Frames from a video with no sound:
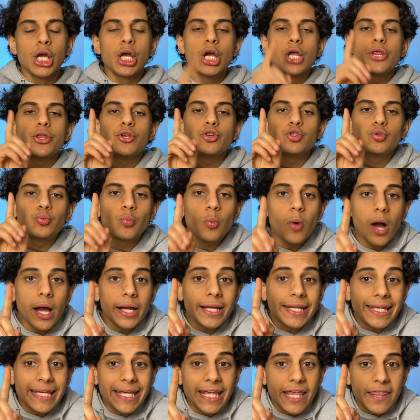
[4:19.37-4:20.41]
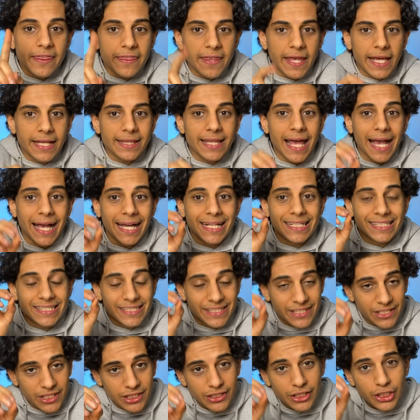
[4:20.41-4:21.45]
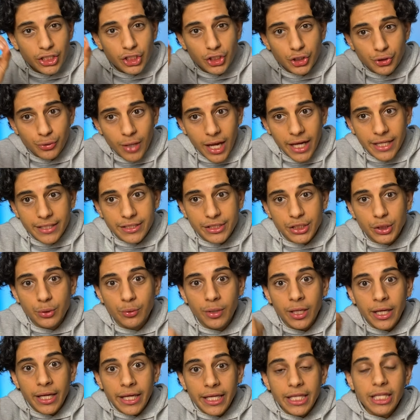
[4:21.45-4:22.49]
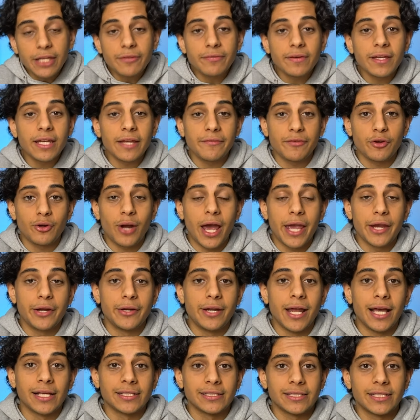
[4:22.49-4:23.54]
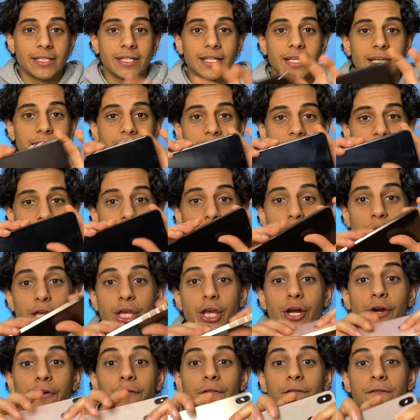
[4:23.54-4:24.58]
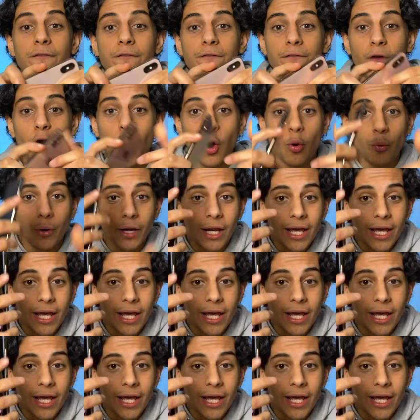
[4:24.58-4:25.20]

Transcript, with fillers: there's one key thing that can still distract you even if you're at your desk. Your phone.